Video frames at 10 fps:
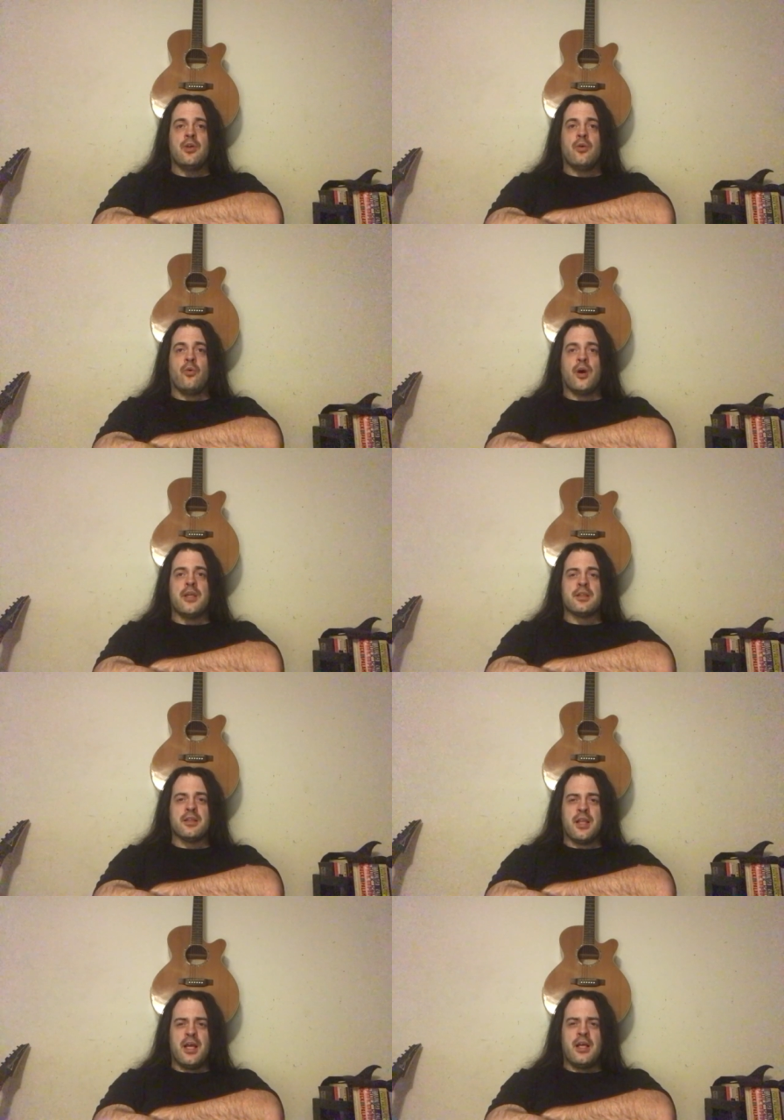what
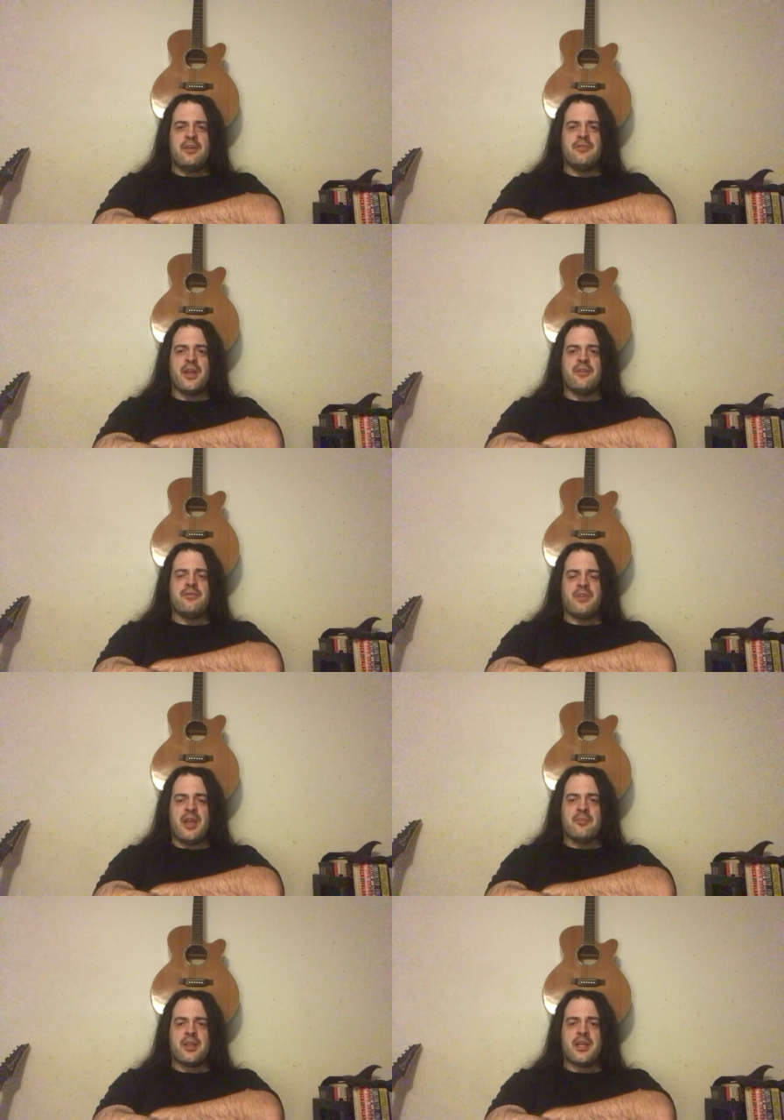love and
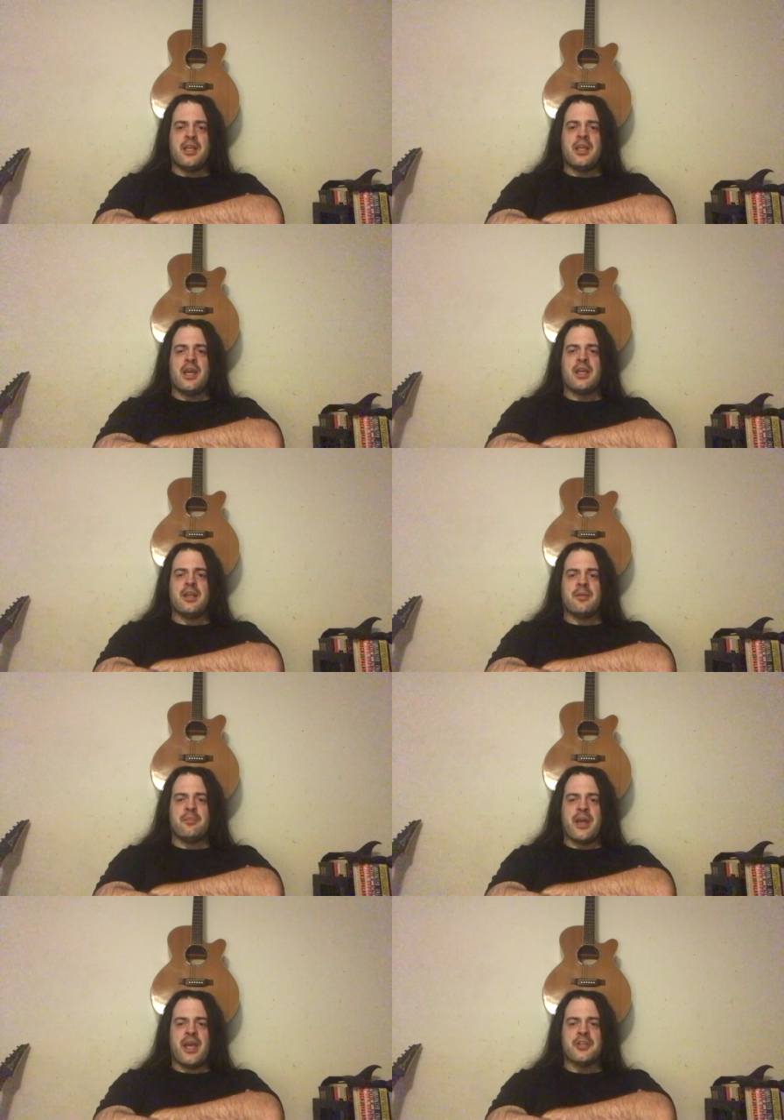family and
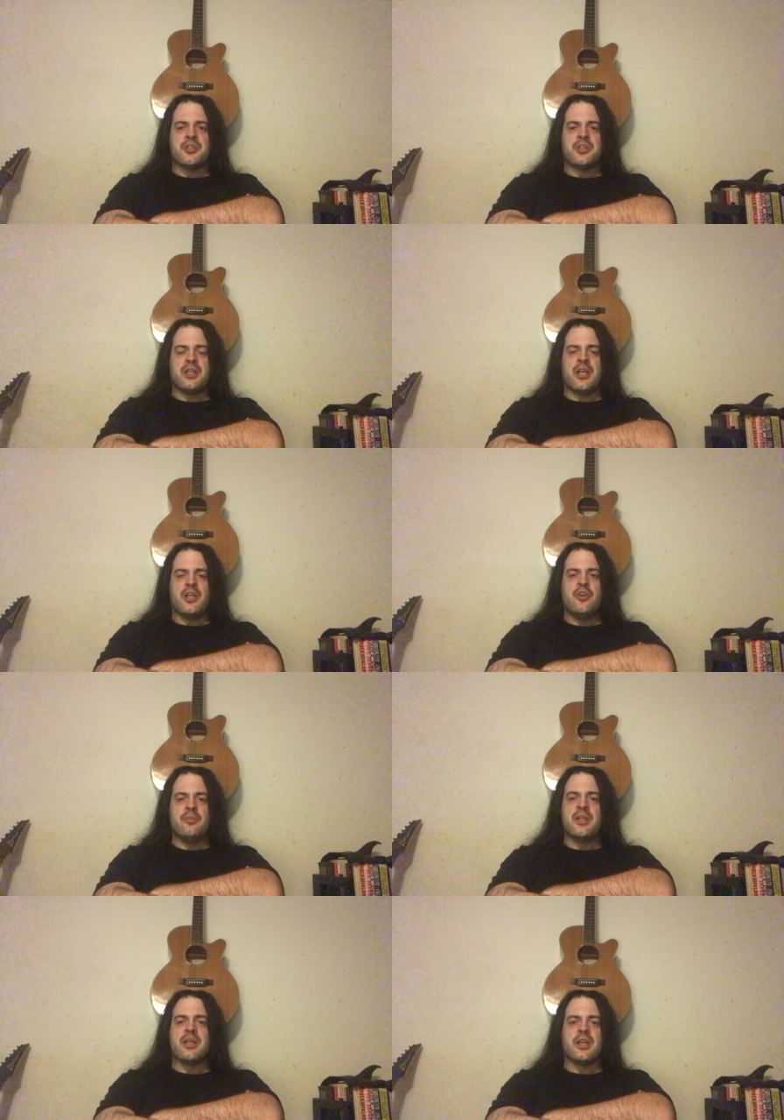compassion and
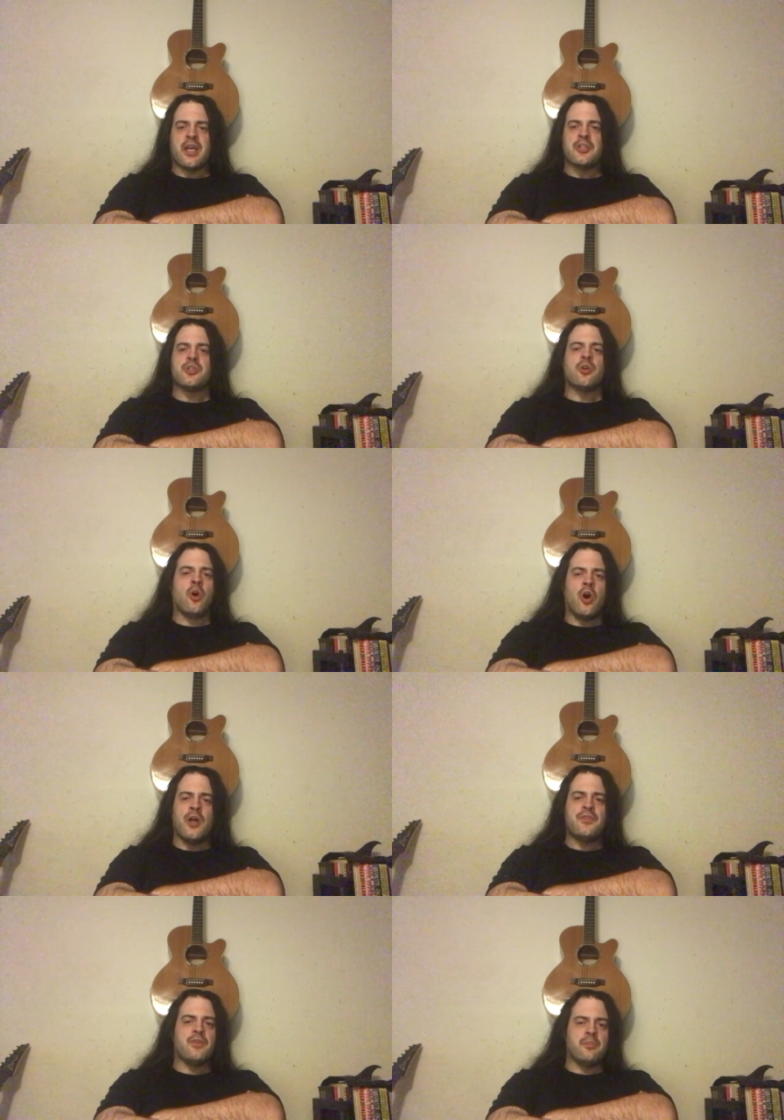human connection
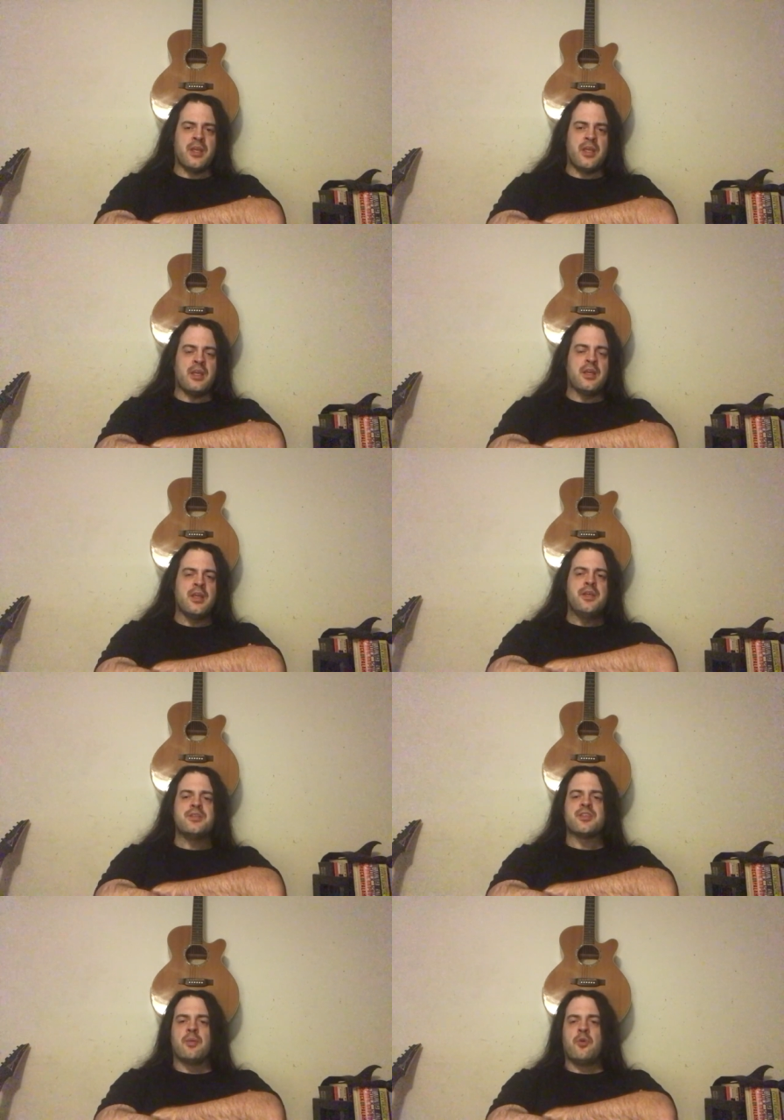ought to be.
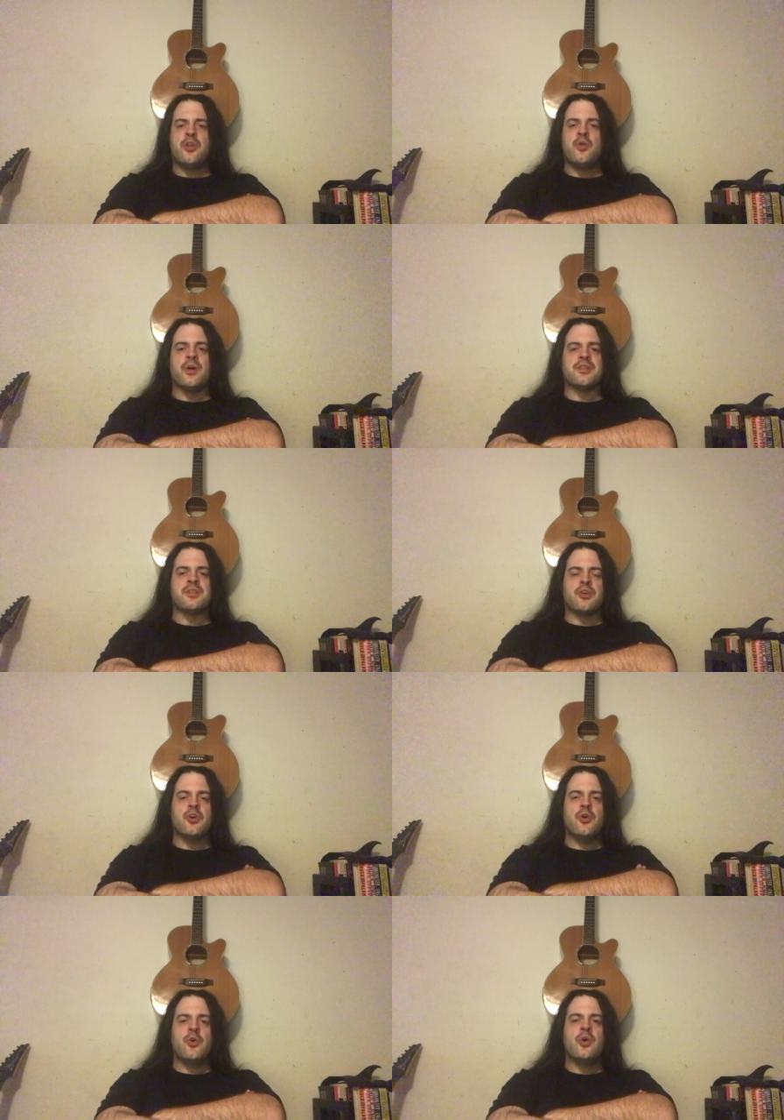Someone who
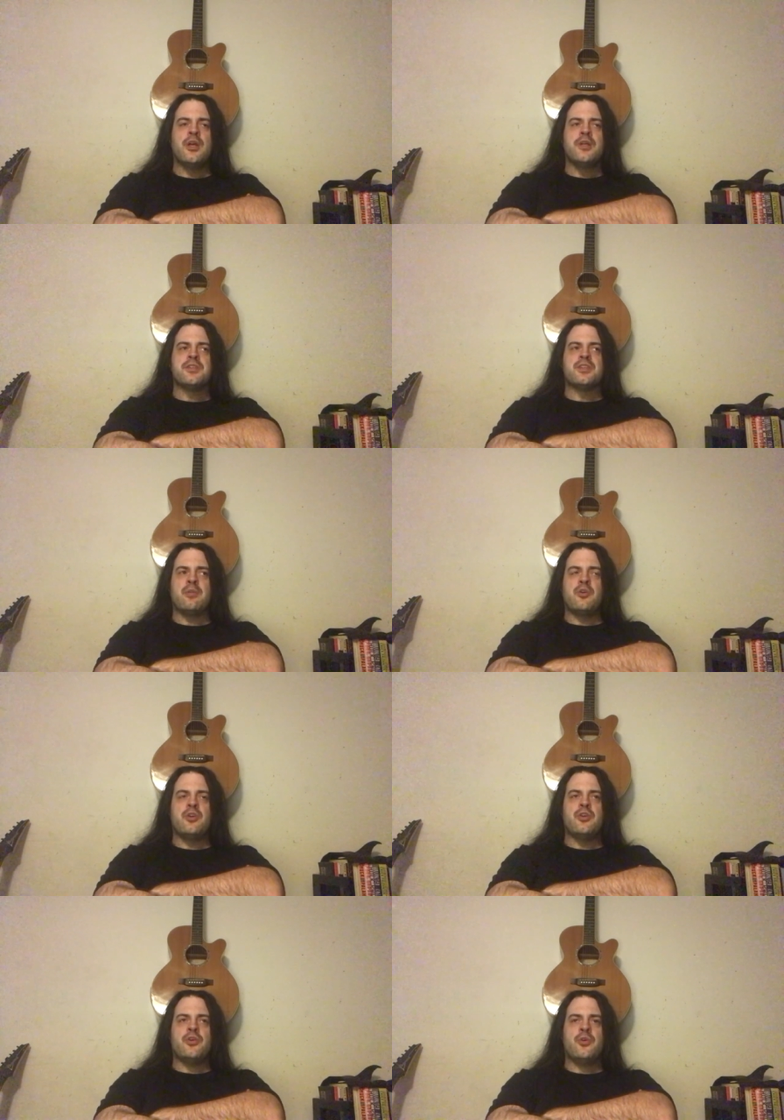who
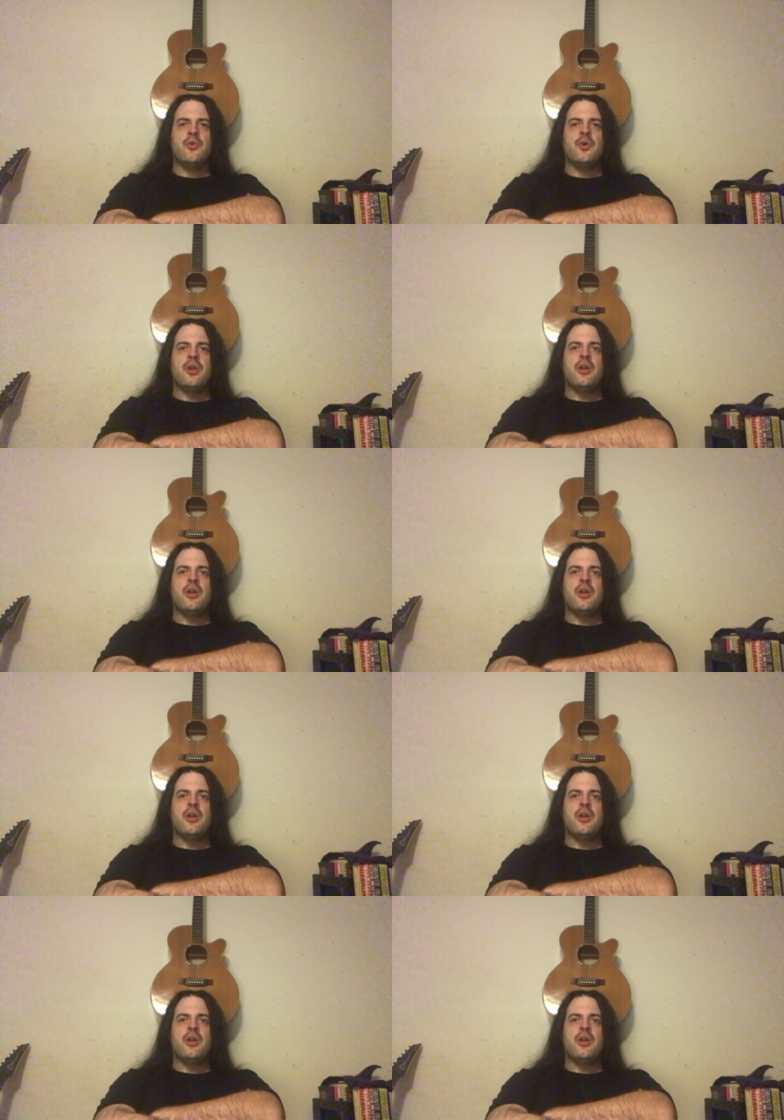someone who